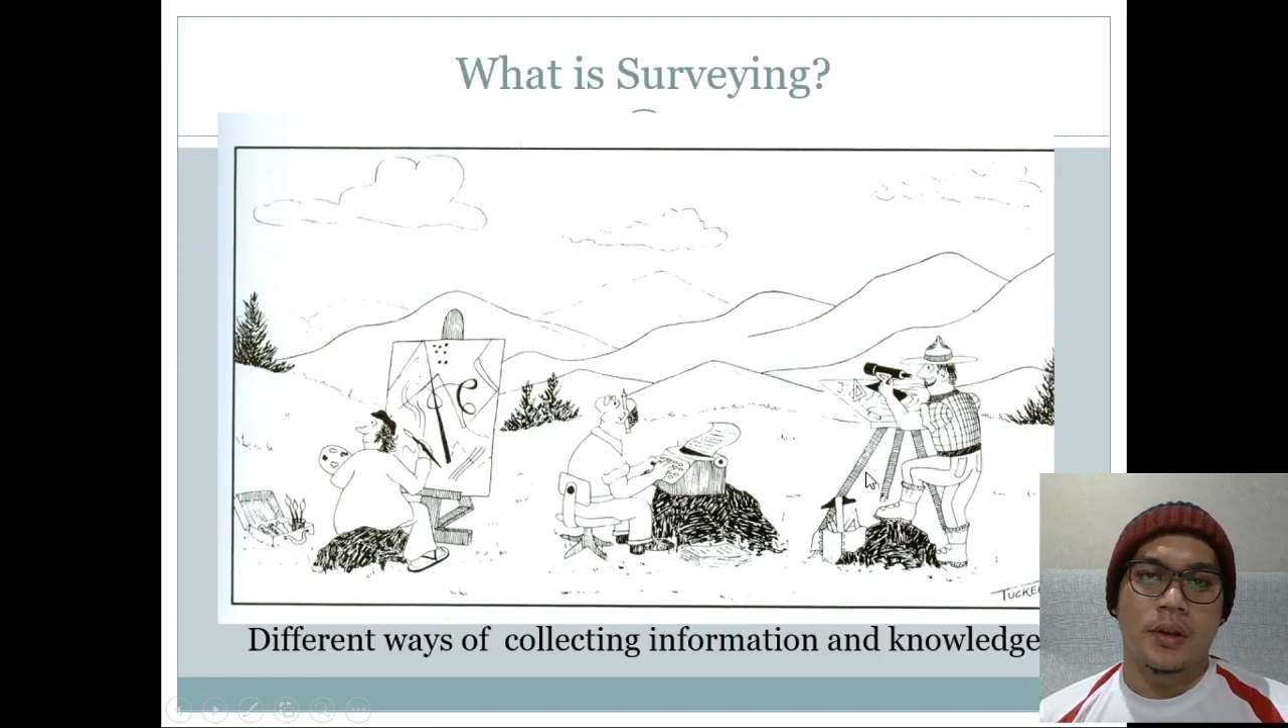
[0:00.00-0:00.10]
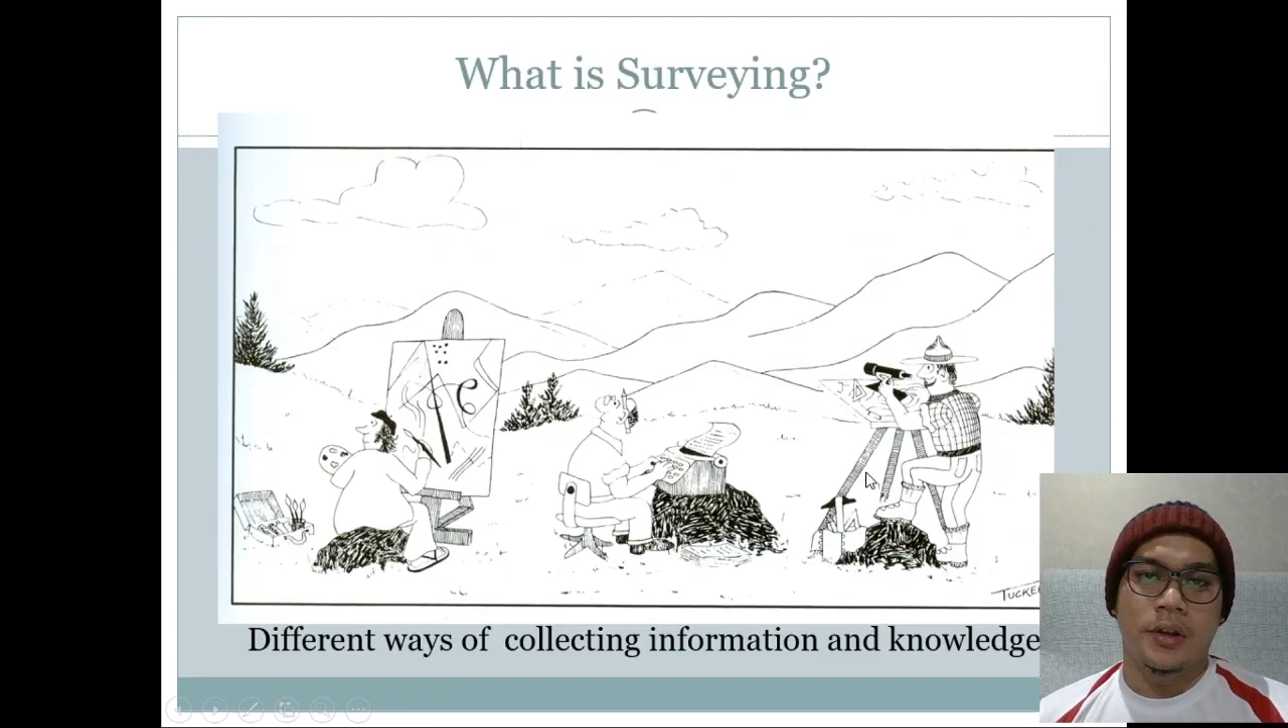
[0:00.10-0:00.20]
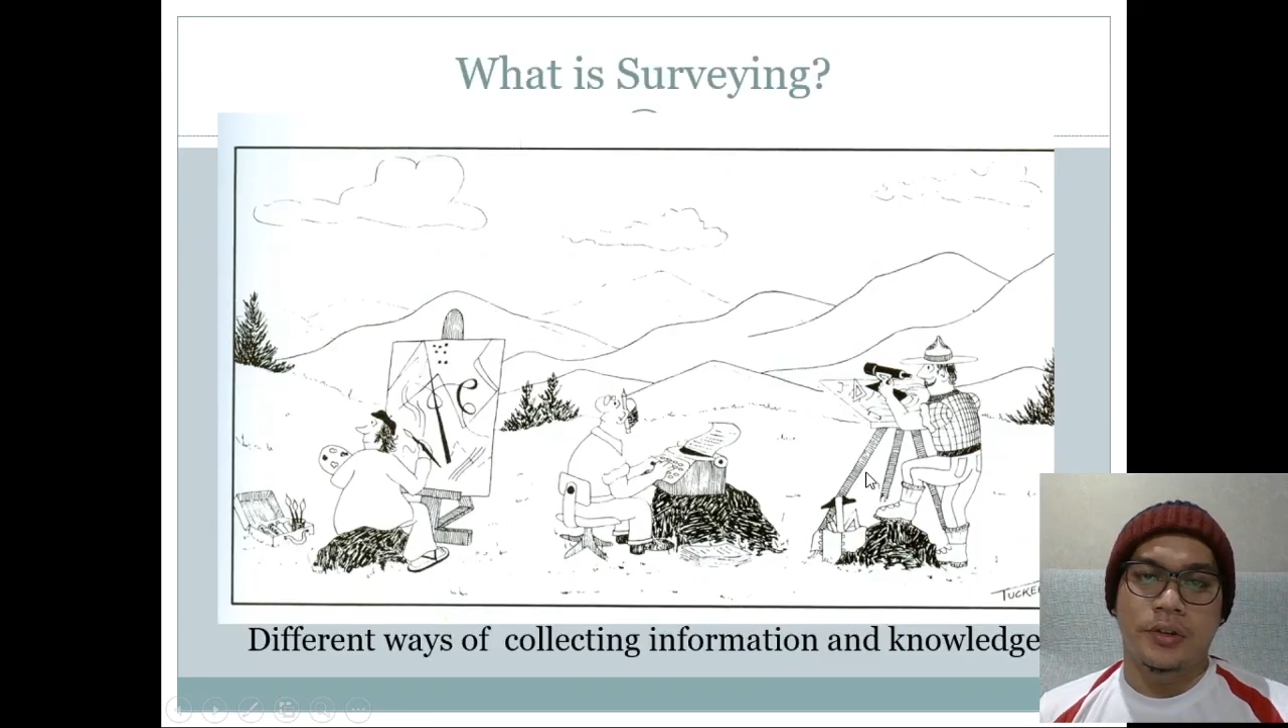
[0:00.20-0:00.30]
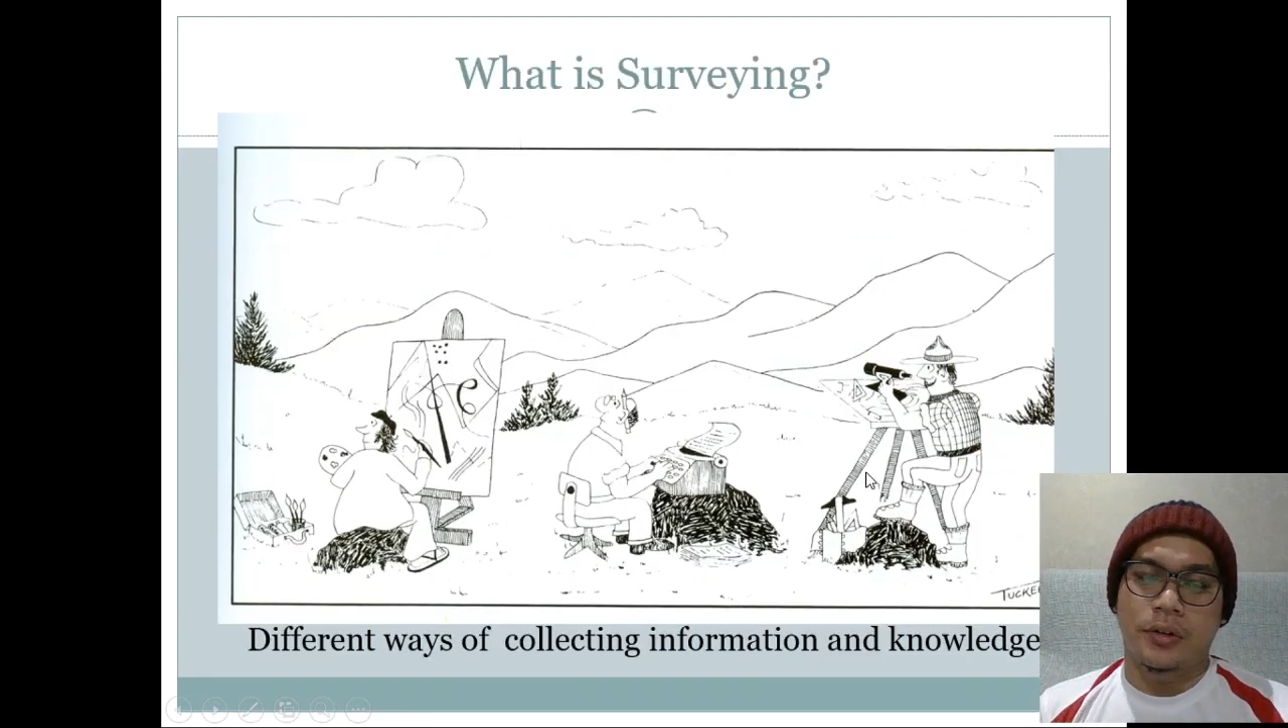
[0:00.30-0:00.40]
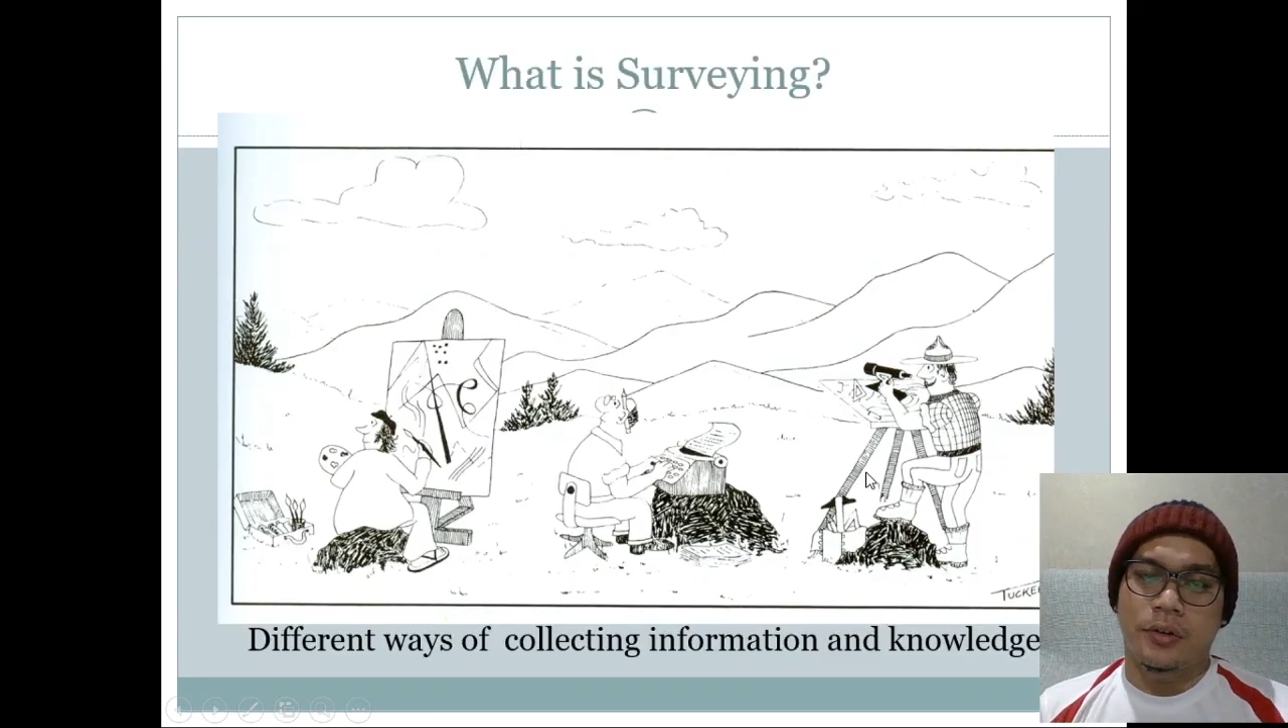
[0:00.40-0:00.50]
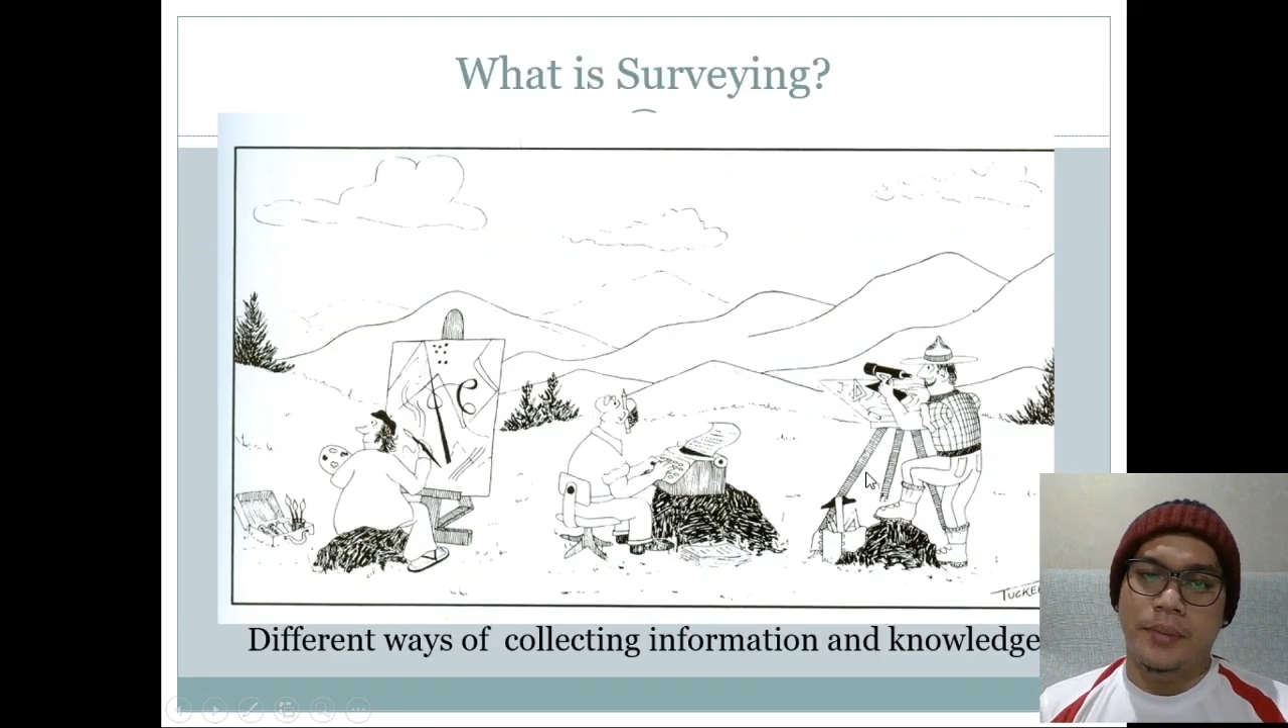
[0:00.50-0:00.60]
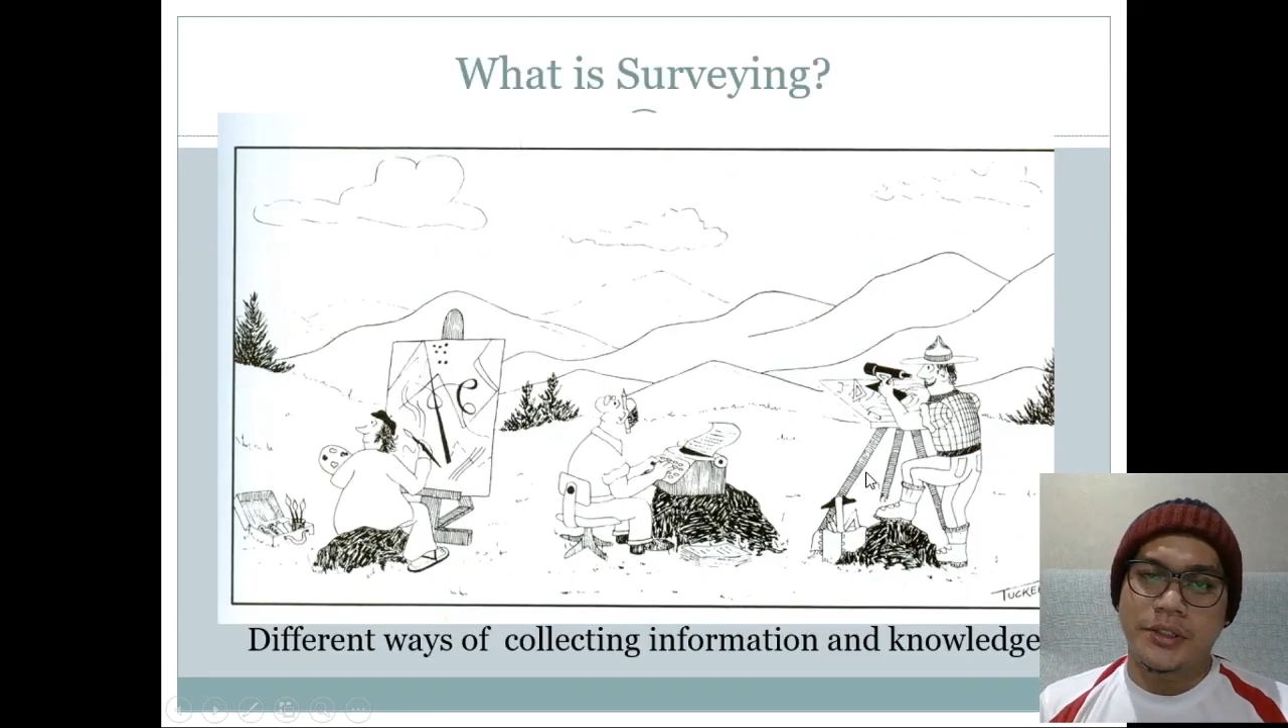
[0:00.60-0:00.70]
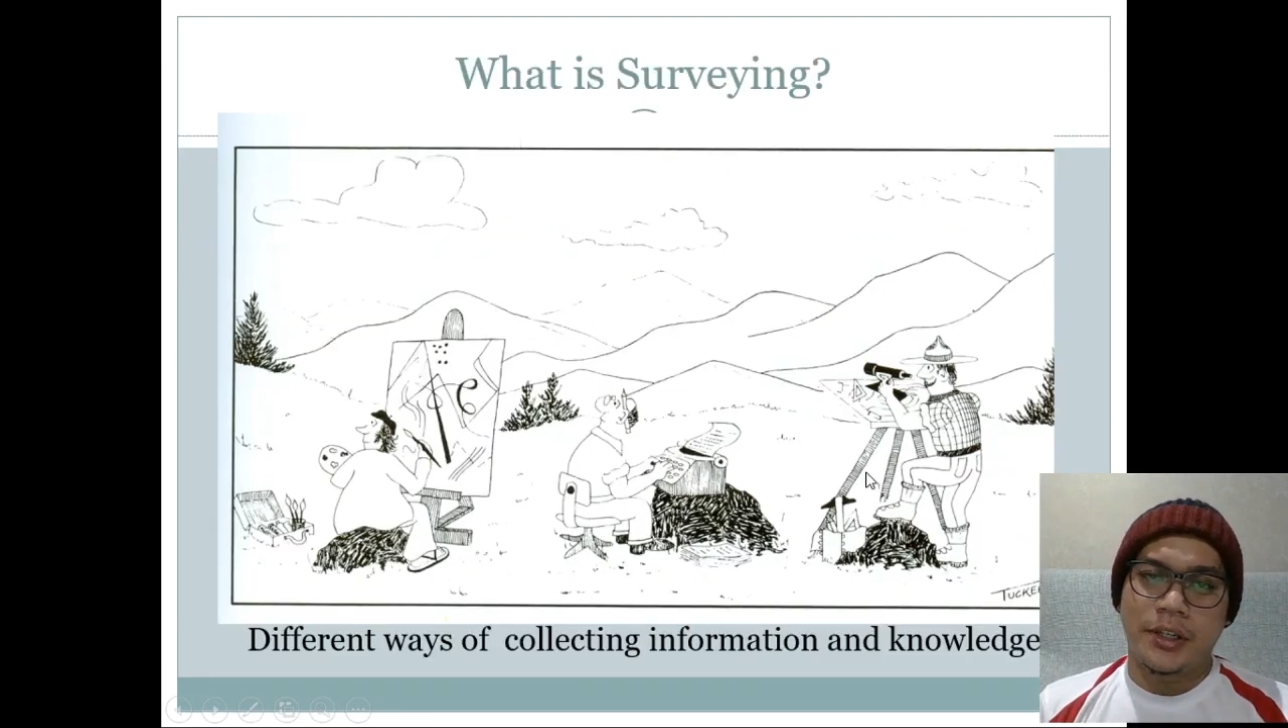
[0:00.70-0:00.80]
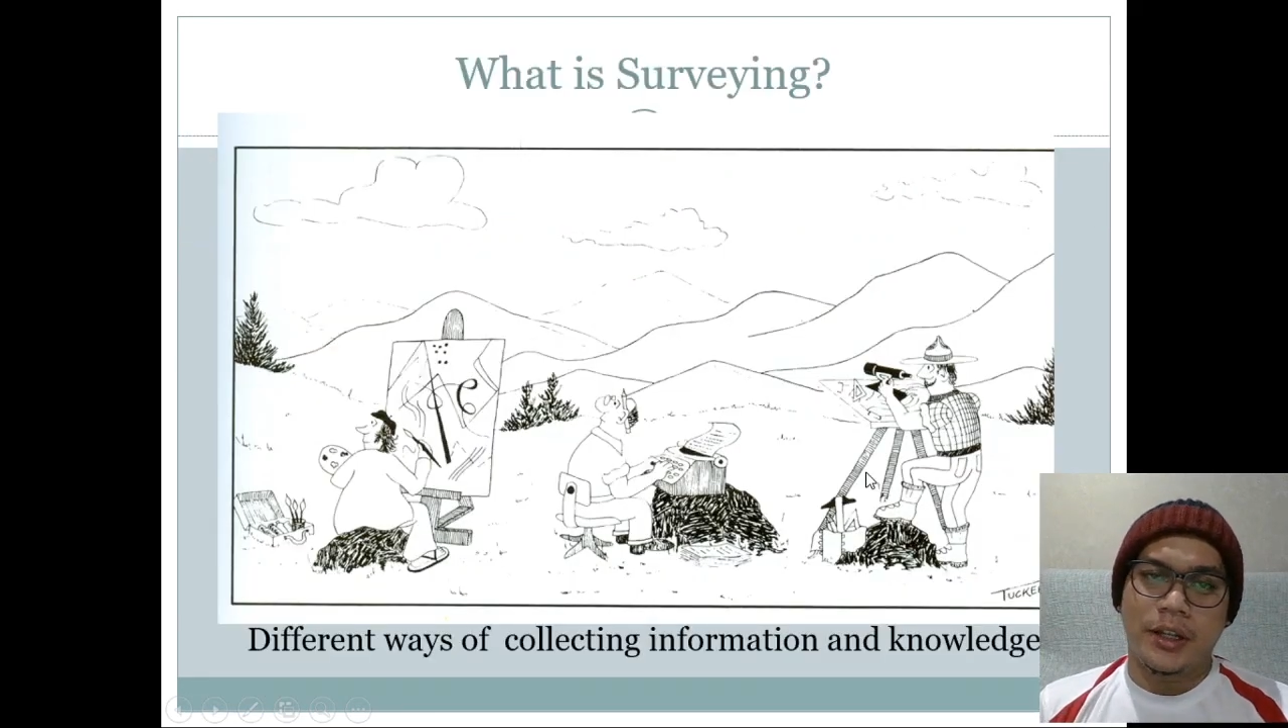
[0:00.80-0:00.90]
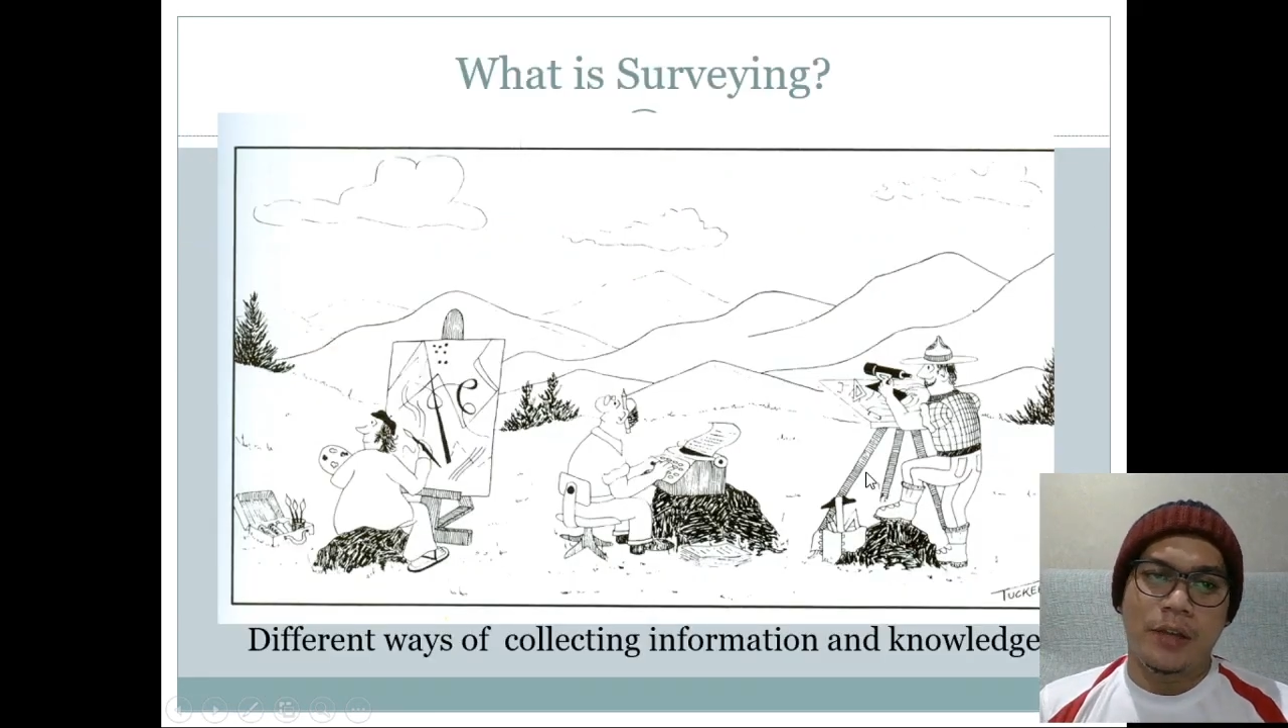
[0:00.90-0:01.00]
So
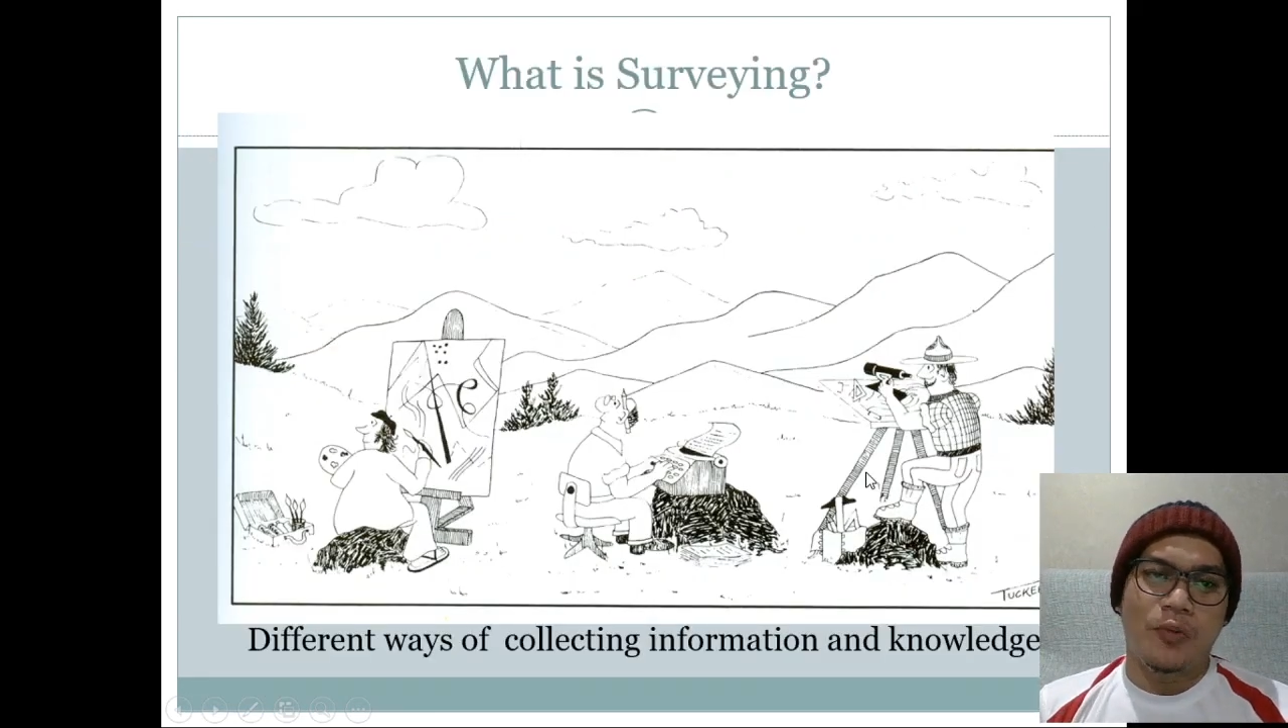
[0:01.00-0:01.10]
basically,